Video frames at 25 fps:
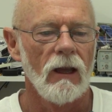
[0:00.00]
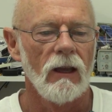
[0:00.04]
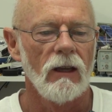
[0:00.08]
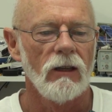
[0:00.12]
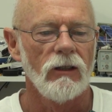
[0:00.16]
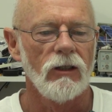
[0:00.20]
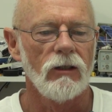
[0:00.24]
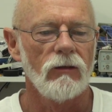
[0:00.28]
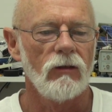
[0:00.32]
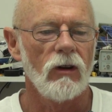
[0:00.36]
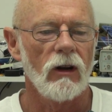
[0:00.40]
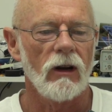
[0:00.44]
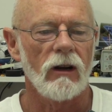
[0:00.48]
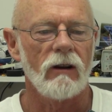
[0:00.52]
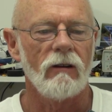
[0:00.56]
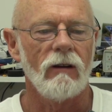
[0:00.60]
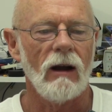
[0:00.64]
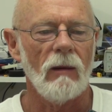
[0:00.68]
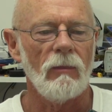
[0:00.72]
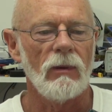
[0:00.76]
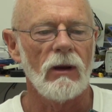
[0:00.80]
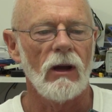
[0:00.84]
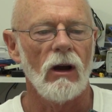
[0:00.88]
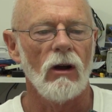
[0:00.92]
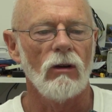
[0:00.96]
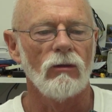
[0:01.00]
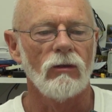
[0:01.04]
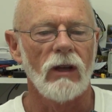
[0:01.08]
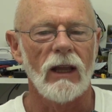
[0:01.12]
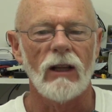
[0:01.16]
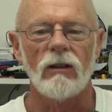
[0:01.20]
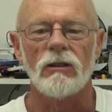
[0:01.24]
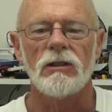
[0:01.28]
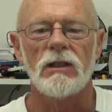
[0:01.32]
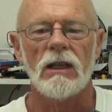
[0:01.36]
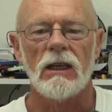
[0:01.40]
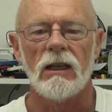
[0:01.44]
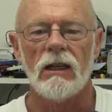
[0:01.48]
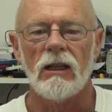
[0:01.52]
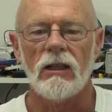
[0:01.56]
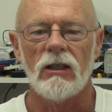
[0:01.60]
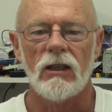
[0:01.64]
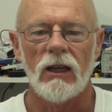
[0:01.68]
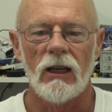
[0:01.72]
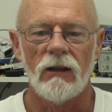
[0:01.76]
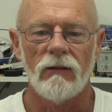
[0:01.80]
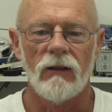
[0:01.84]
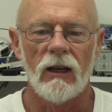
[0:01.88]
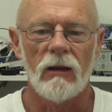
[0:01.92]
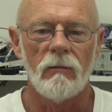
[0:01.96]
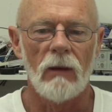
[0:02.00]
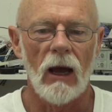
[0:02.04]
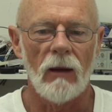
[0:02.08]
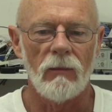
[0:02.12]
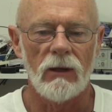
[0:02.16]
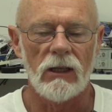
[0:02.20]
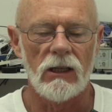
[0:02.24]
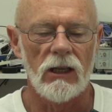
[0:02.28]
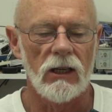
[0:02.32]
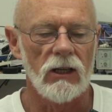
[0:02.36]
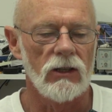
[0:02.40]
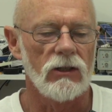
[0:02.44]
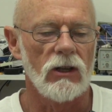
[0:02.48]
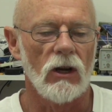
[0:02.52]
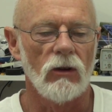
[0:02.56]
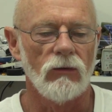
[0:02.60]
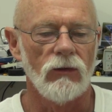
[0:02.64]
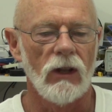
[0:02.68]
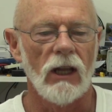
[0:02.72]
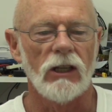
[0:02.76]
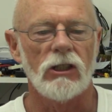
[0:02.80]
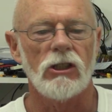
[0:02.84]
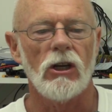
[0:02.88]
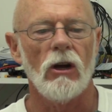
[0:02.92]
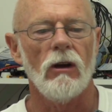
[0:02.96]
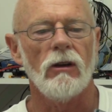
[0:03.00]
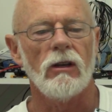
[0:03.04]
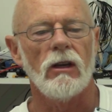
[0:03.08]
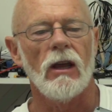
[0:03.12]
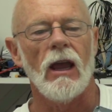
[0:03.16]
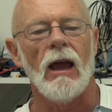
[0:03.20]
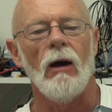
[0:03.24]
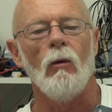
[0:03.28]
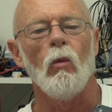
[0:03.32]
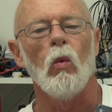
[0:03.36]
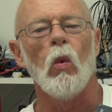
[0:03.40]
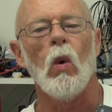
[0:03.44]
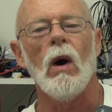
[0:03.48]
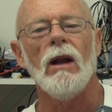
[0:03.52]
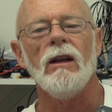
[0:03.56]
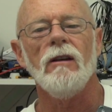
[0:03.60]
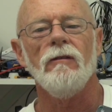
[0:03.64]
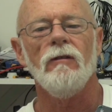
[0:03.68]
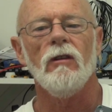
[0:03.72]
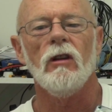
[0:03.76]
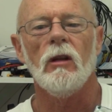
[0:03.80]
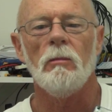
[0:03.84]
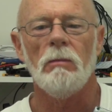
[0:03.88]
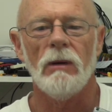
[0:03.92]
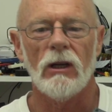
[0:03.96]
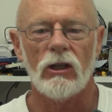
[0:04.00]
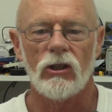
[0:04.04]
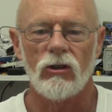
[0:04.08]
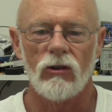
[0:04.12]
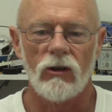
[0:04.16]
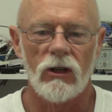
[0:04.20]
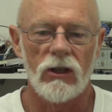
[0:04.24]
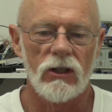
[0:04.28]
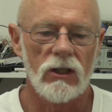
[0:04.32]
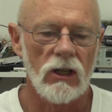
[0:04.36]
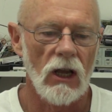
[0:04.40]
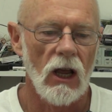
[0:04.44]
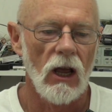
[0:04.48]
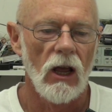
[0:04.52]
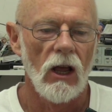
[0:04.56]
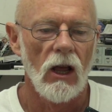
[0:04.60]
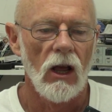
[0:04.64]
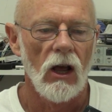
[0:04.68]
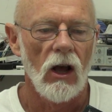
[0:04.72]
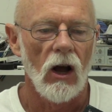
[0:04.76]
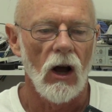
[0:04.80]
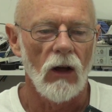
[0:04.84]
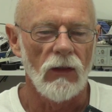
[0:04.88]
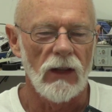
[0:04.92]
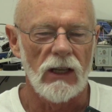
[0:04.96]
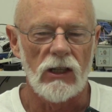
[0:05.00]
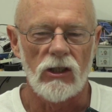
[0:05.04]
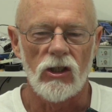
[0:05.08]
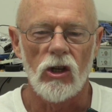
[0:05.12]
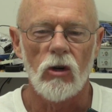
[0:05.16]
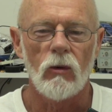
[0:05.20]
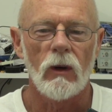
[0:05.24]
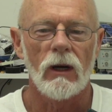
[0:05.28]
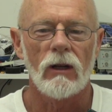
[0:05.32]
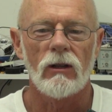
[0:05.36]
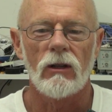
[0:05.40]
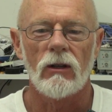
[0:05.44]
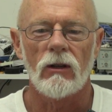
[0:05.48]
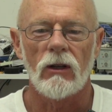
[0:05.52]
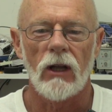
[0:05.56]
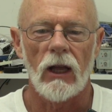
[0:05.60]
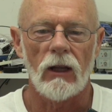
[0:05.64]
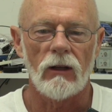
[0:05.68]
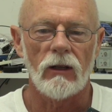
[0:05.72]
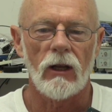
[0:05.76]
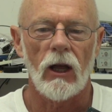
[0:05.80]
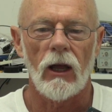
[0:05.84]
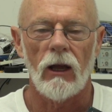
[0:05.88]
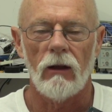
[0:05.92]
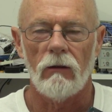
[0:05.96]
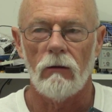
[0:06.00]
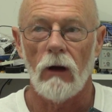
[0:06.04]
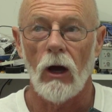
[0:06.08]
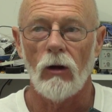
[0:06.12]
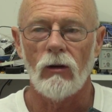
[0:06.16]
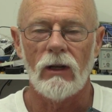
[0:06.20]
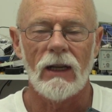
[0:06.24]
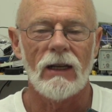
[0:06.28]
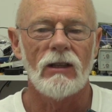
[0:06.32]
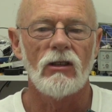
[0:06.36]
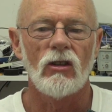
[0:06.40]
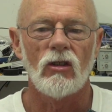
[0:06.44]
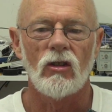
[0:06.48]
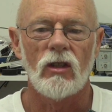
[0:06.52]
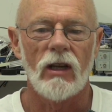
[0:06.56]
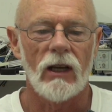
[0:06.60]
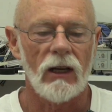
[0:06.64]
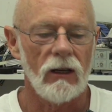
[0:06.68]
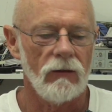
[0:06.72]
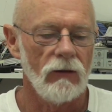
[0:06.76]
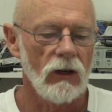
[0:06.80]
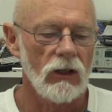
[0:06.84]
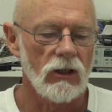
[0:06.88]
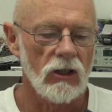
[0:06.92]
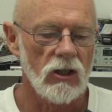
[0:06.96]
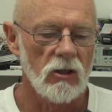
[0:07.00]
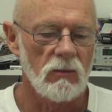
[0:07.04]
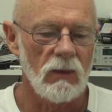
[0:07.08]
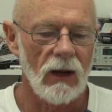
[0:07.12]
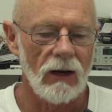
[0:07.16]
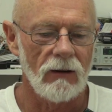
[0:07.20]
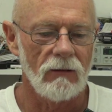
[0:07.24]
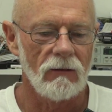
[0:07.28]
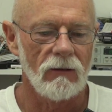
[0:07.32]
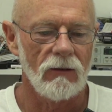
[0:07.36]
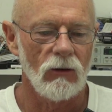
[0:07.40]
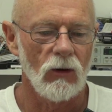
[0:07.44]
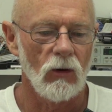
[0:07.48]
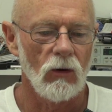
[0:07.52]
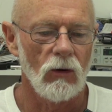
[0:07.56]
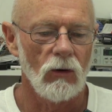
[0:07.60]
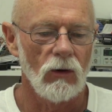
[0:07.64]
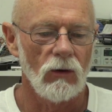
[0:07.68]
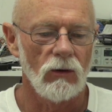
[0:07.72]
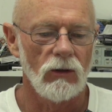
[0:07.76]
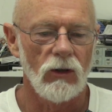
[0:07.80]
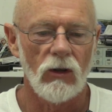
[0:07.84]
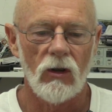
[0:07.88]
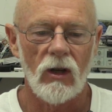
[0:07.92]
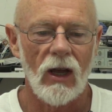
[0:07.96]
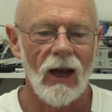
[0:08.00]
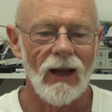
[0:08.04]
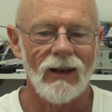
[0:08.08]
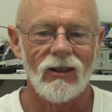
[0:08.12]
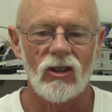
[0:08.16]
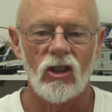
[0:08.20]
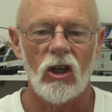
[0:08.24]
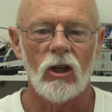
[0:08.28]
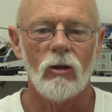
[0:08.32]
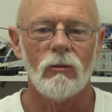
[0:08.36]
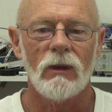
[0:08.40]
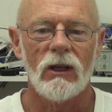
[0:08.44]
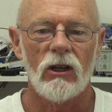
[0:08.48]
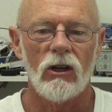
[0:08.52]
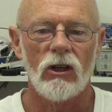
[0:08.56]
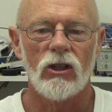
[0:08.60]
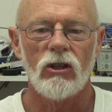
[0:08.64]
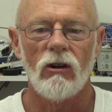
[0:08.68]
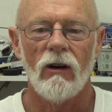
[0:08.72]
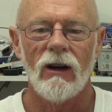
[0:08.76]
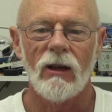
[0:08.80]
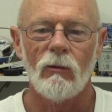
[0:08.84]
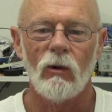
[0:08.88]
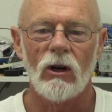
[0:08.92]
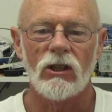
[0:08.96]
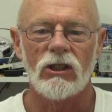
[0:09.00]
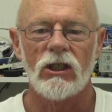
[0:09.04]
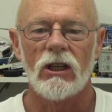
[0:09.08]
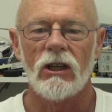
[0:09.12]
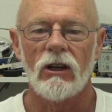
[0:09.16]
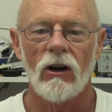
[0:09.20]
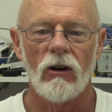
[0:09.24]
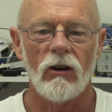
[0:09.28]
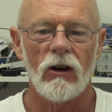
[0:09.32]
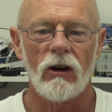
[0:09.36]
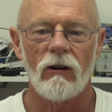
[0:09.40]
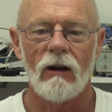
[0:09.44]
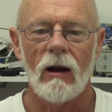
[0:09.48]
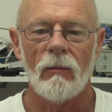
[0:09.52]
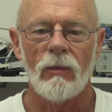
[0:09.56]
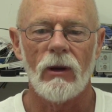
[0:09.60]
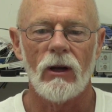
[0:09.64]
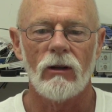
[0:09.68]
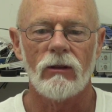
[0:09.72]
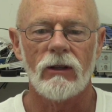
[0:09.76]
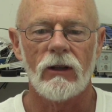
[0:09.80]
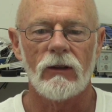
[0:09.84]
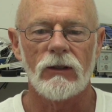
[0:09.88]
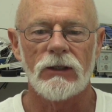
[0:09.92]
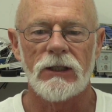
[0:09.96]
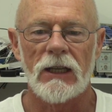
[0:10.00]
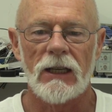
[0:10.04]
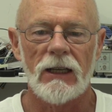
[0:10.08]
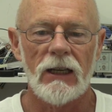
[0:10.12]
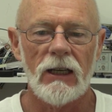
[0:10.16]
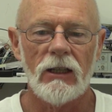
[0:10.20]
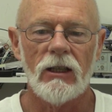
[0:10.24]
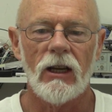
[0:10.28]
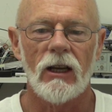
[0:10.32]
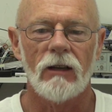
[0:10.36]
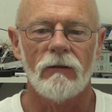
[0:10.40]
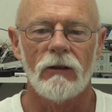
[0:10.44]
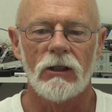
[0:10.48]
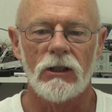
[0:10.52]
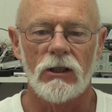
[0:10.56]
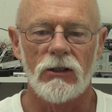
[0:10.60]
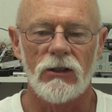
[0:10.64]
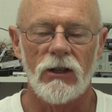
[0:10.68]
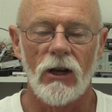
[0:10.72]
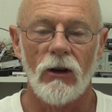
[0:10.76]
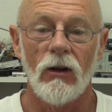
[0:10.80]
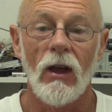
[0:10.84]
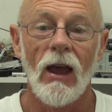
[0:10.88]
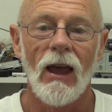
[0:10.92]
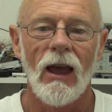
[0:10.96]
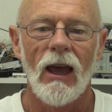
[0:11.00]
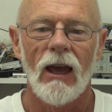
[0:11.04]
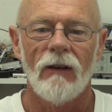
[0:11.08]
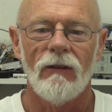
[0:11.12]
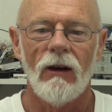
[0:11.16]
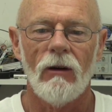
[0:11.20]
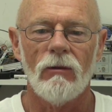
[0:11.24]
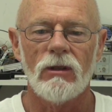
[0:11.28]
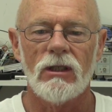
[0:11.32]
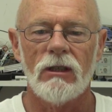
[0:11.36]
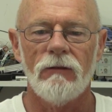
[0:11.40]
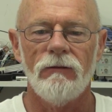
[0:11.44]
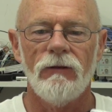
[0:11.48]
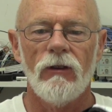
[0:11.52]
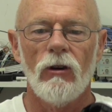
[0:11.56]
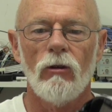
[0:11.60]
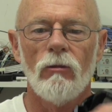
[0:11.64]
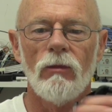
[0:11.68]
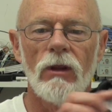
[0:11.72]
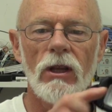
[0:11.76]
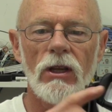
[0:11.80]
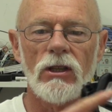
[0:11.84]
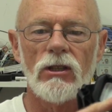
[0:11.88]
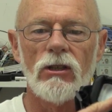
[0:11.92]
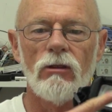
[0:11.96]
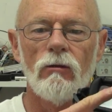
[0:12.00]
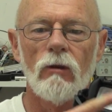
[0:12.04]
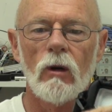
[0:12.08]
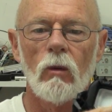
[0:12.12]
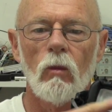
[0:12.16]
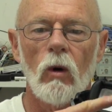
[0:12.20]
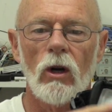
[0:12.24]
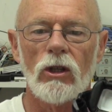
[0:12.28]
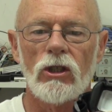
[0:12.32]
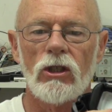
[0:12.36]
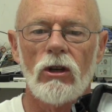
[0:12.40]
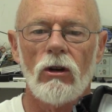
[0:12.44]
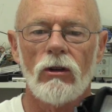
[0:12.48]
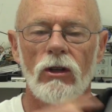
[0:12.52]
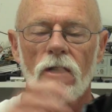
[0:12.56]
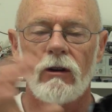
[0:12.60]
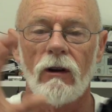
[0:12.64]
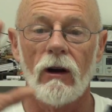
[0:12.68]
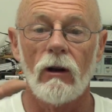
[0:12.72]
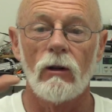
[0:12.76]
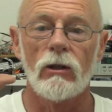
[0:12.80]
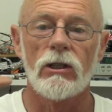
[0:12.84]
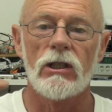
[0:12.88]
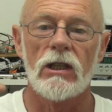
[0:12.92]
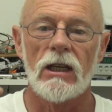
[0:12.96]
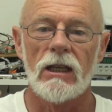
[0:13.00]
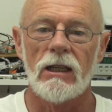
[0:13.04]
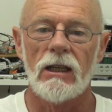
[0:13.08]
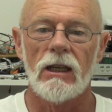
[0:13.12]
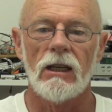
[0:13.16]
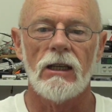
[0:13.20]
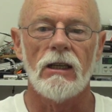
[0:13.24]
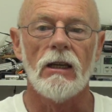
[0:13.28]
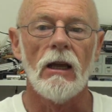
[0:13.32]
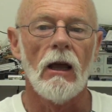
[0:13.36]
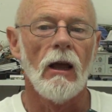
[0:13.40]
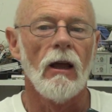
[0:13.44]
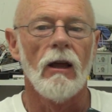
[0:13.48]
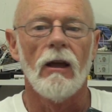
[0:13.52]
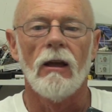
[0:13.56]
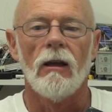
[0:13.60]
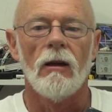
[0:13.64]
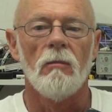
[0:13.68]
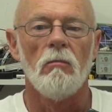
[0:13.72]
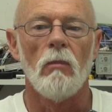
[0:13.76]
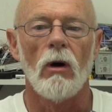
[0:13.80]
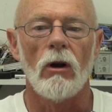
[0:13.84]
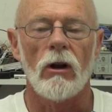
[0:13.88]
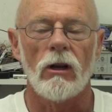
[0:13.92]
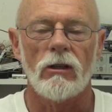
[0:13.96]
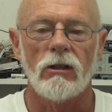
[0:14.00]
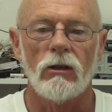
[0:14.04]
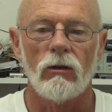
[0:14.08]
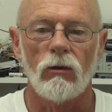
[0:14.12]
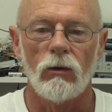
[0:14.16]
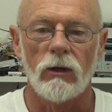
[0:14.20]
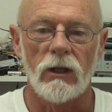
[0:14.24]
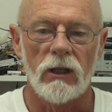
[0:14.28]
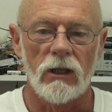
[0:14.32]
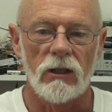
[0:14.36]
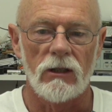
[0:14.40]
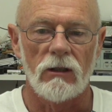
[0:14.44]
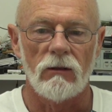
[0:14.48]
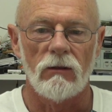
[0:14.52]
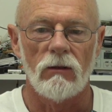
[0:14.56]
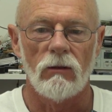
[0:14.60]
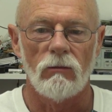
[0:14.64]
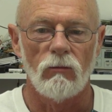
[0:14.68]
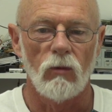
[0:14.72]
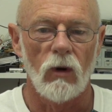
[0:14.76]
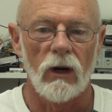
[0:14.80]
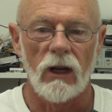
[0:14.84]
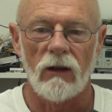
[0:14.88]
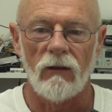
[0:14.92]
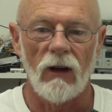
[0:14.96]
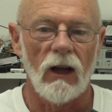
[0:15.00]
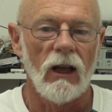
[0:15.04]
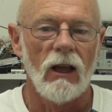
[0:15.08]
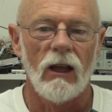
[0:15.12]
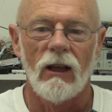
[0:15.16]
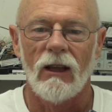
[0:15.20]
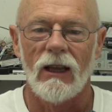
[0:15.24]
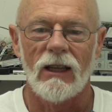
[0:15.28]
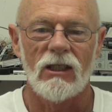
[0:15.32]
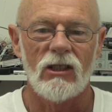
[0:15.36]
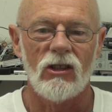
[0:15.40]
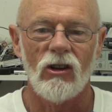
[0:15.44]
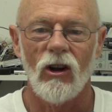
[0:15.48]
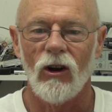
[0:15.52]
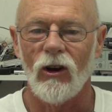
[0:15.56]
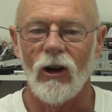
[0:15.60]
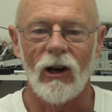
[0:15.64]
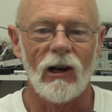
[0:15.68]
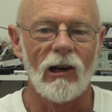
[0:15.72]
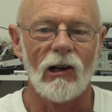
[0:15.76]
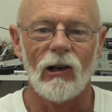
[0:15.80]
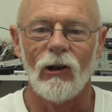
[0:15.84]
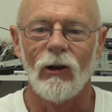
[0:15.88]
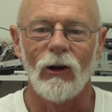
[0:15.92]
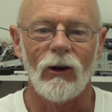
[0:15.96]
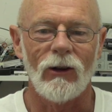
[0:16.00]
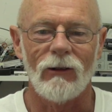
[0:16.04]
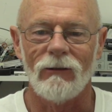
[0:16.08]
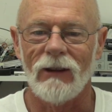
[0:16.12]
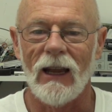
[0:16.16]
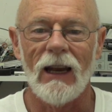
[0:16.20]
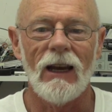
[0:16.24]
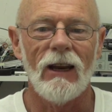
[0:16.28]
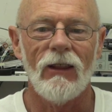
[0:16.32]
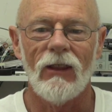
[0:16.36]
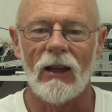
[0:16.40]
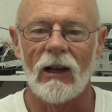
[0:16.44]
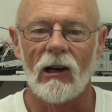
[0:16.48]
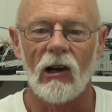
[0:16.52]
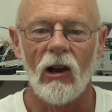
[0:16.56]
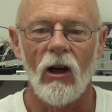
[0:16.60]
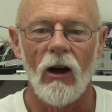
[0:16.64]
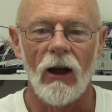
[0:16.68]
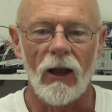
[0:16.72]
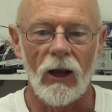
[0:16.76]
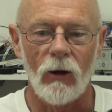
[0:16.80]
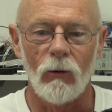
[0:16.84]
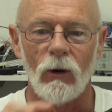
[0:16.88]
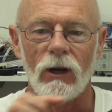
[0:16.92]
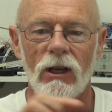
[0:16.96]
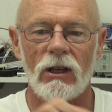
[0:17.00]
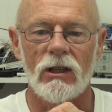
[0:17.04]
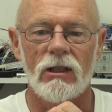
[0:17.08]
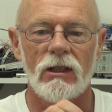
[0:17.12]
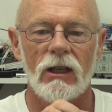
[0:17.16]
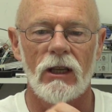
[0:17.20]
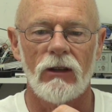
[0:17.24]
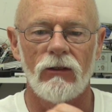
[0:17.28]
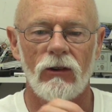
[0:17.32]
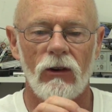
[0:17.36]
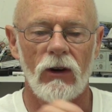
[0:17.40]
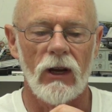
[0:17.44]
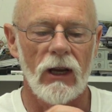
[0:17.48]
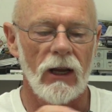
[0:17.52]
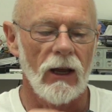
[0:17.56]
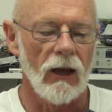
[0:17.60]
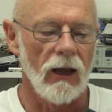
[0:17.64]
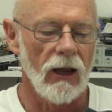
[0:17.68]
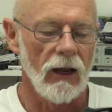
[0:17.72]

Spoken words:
You've got a crappy old LCD TV, maybe years old, and they're showing you how wonderful the picture is on these new OLED televisions. But you can't tell because you're only watching it on a crappy old LCD television. So if I was to film this and you would have watched it on your LCD monitor or your whatever, it's not going to look anything like what you see through here.